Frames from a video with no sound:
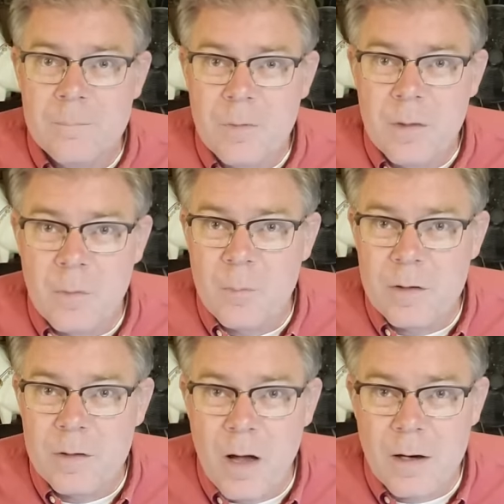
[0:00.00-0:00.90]
when we
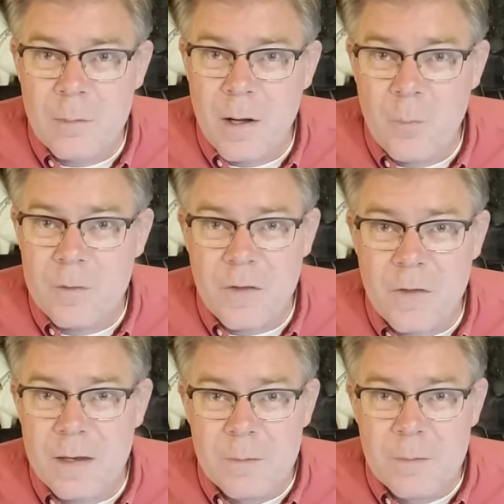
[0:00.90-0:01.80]
talk about what's
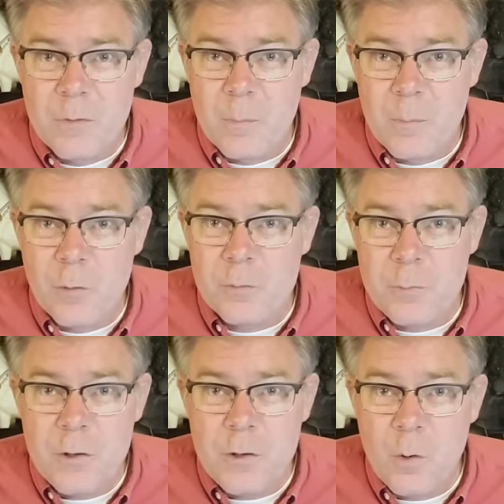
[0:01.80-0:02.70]
like the most
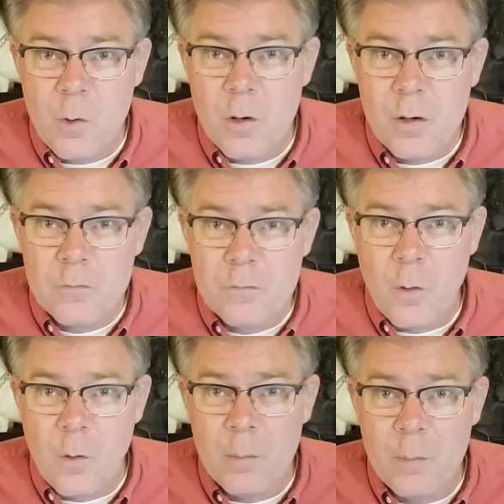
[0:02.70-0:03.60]
pure
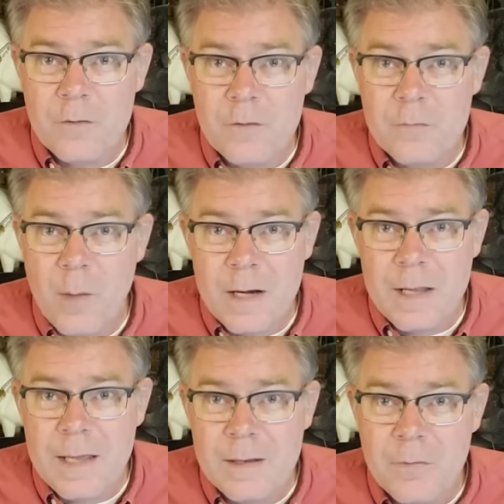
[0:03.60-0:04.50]
form of
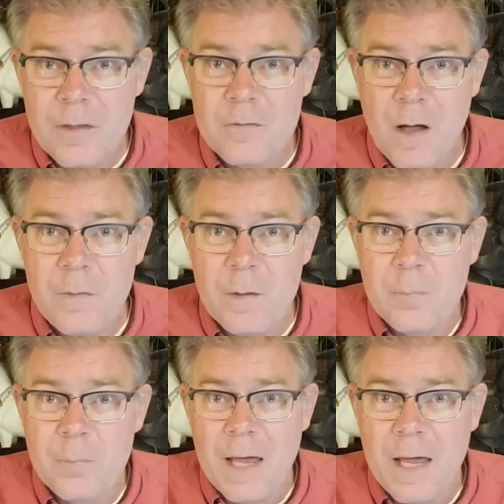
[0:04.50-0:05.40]
money that's on the
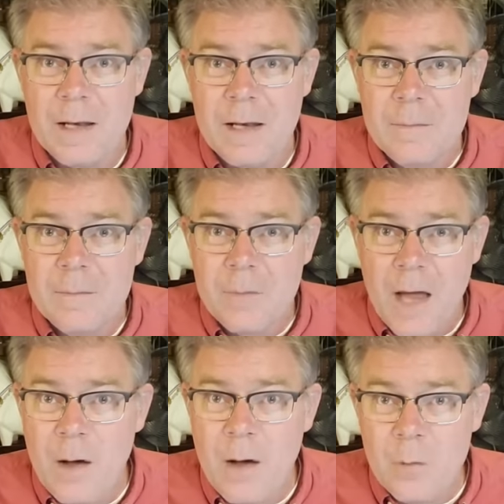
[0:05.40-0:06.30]
planet.
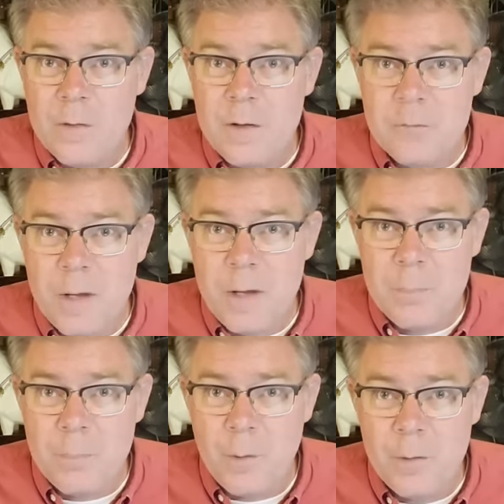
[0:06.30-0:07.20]
How were these
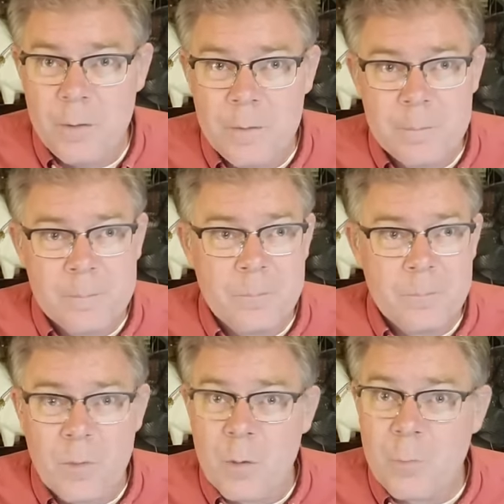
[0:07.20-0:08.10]
people
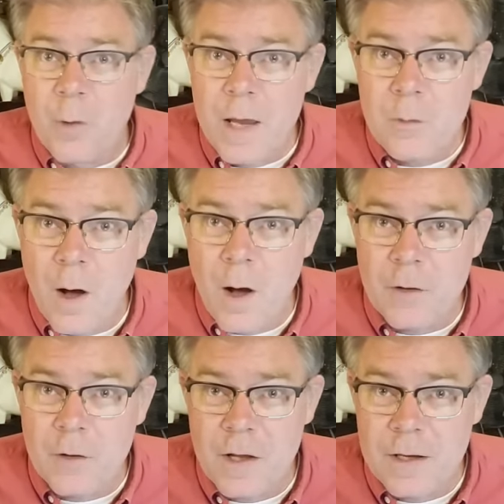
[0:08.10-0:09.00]

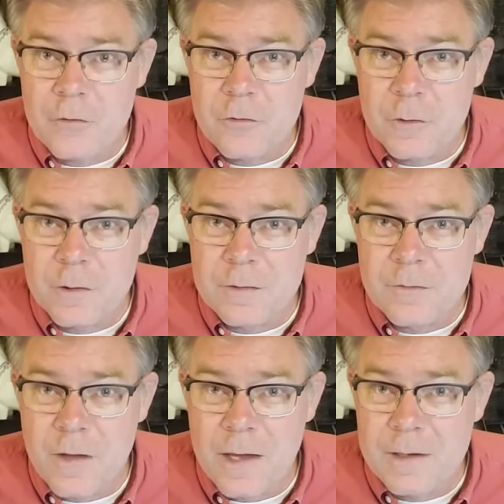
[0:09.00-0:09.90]
brainwashed i guess you could
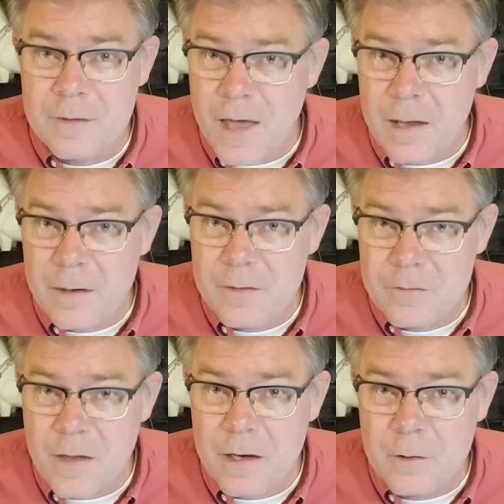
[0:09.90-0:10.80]
say is that is
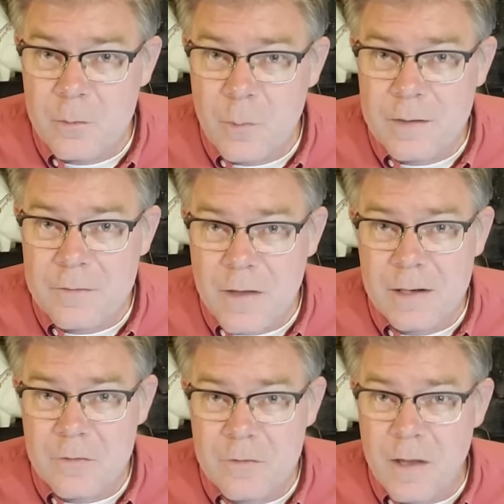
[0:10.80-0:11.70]
that a good way to say
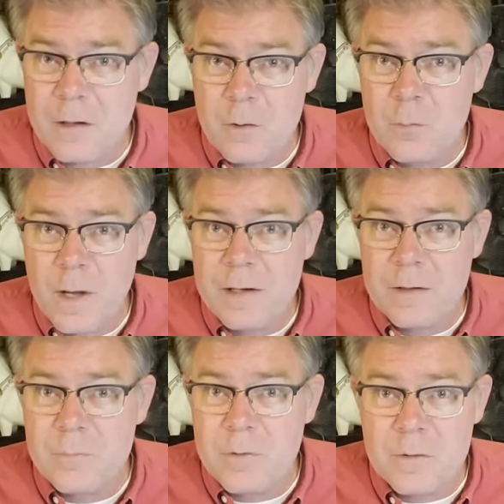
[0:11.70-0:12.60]
it is that a good way to,
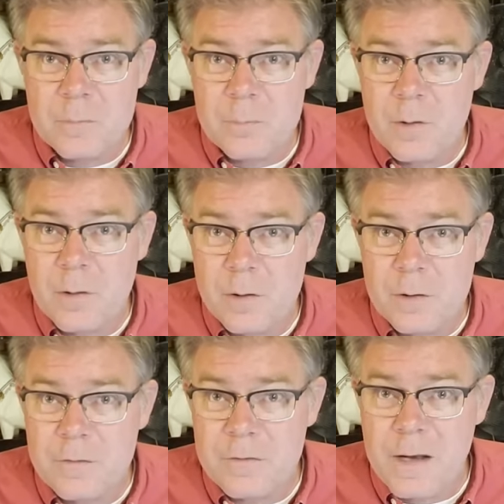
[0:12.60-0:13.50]
just to, a
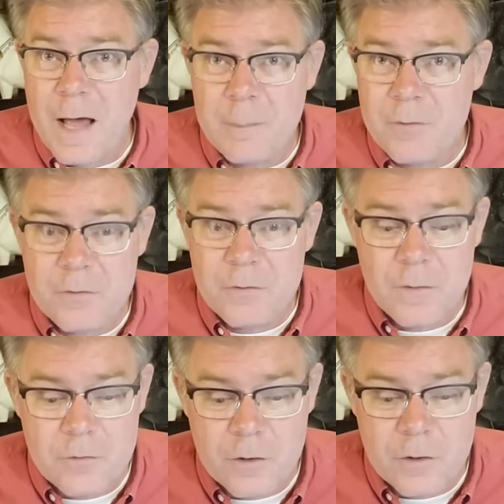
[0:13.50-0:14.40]
good synopsis of
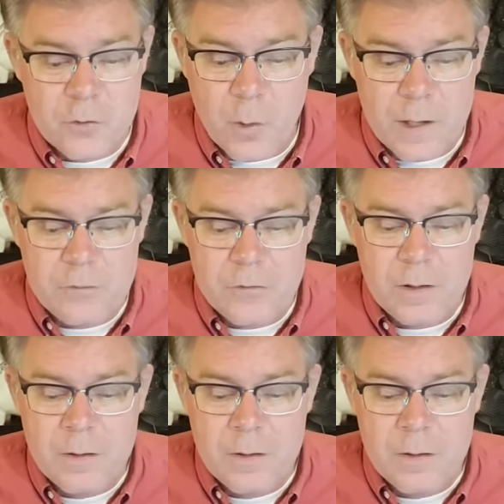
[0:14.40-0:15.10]
the situation